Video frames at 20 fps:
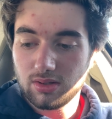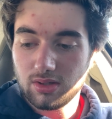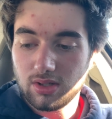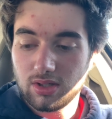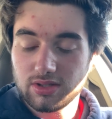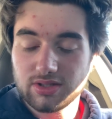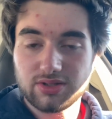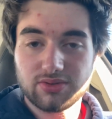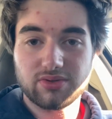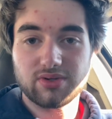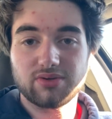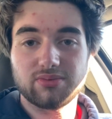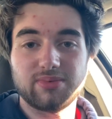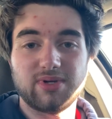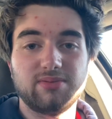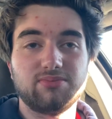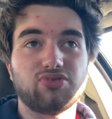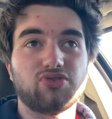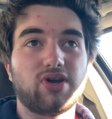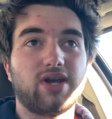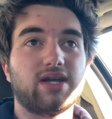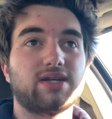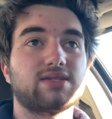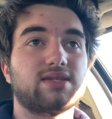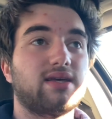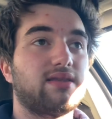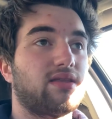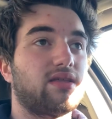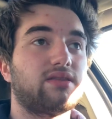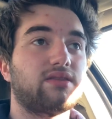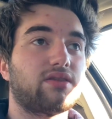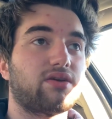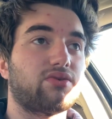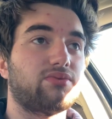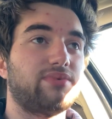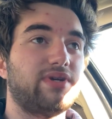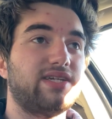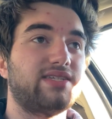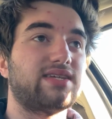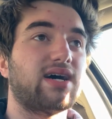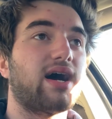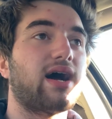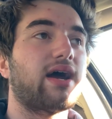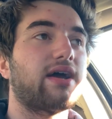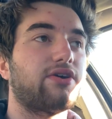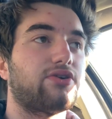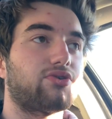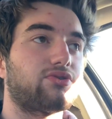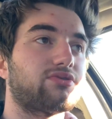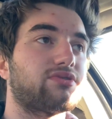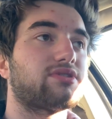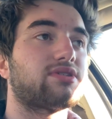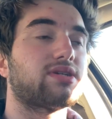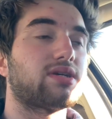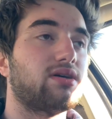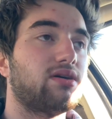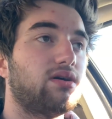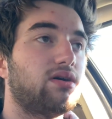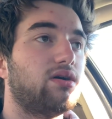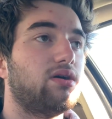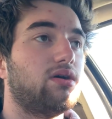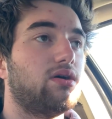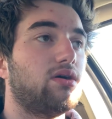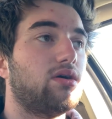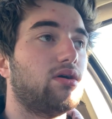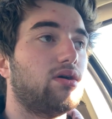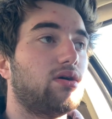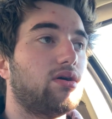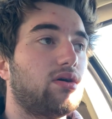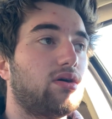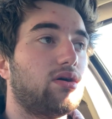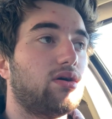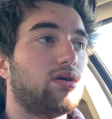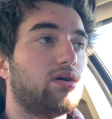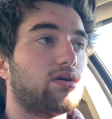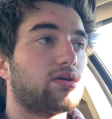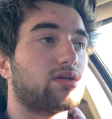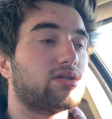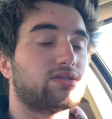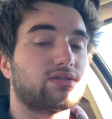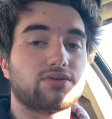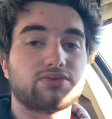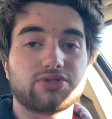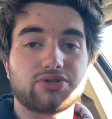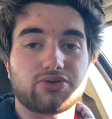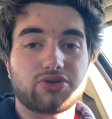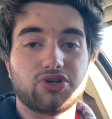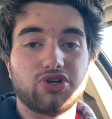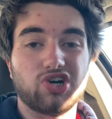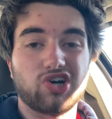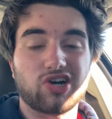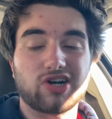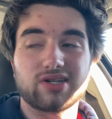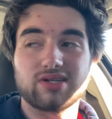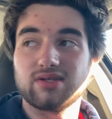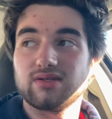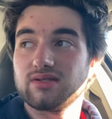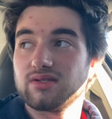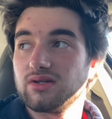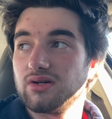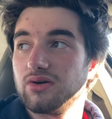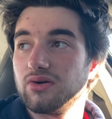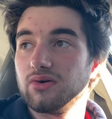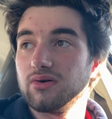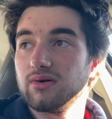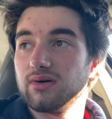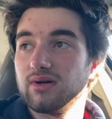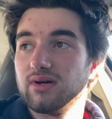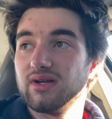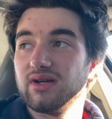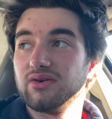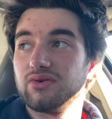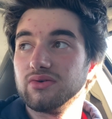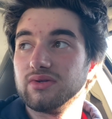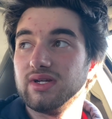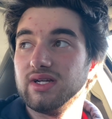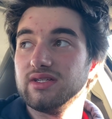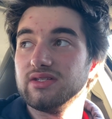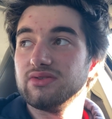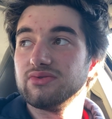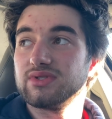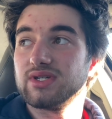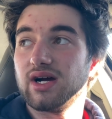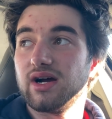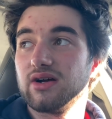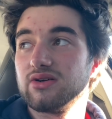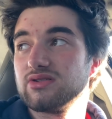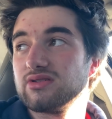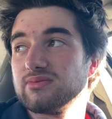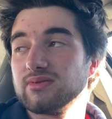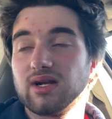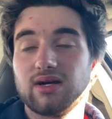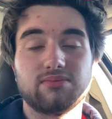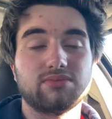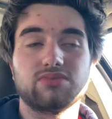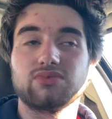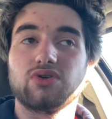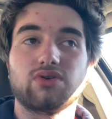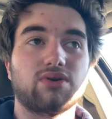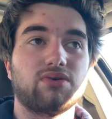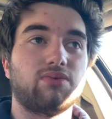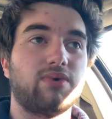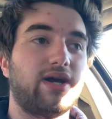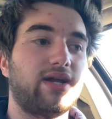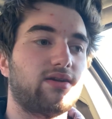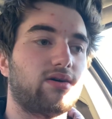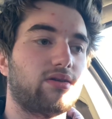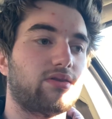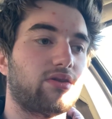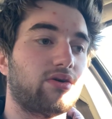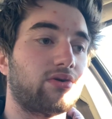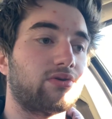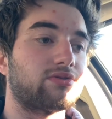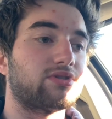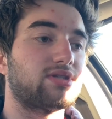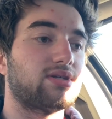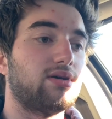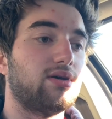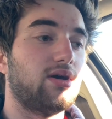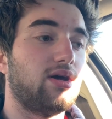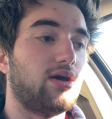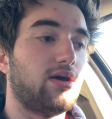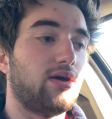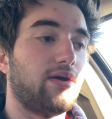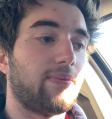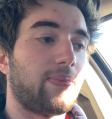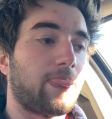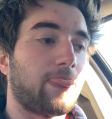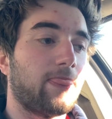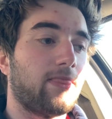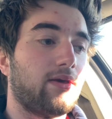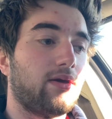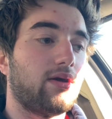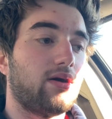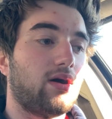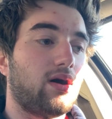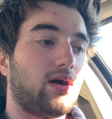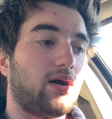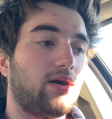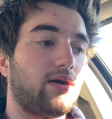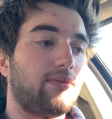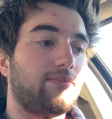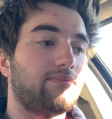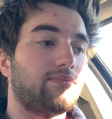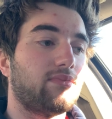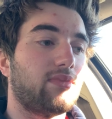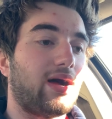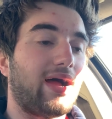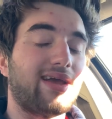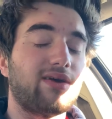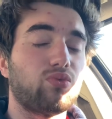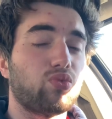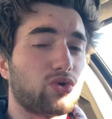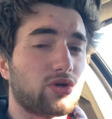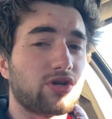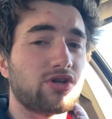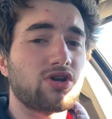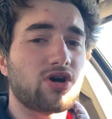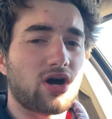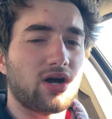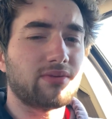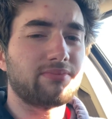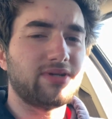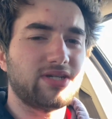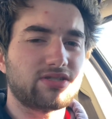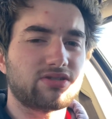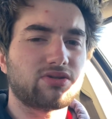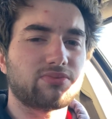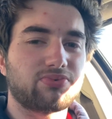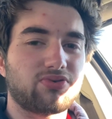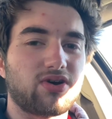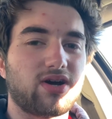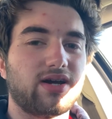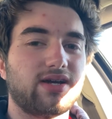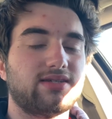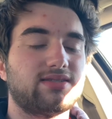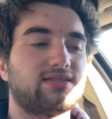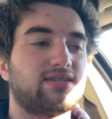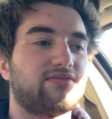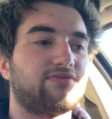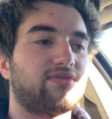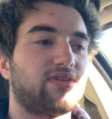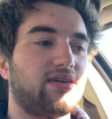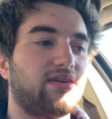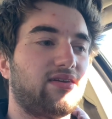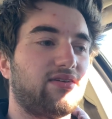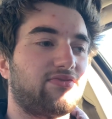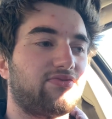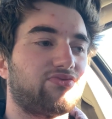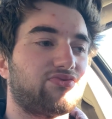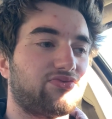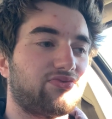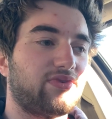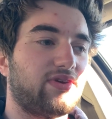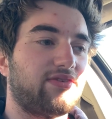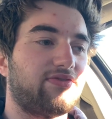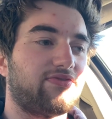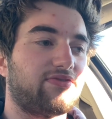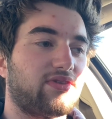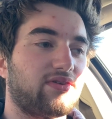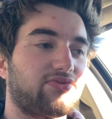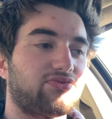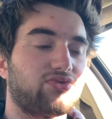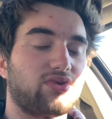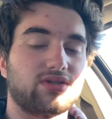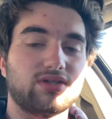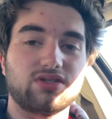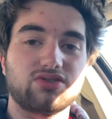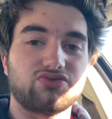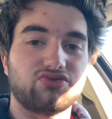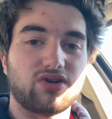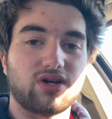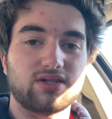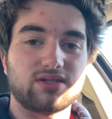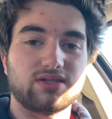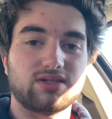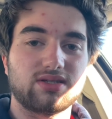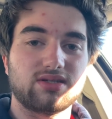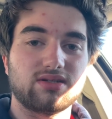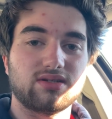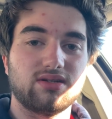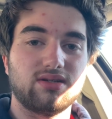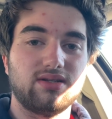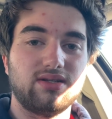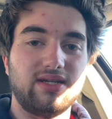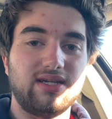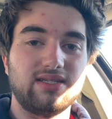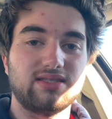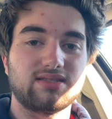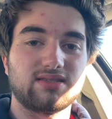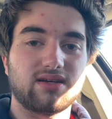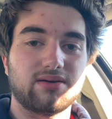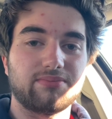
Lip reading: So there'll be brakes, and then there'll be tires because those are cooked, so it will need new tires, but I'm going to wait on those. I would not be surprised if the front struts needs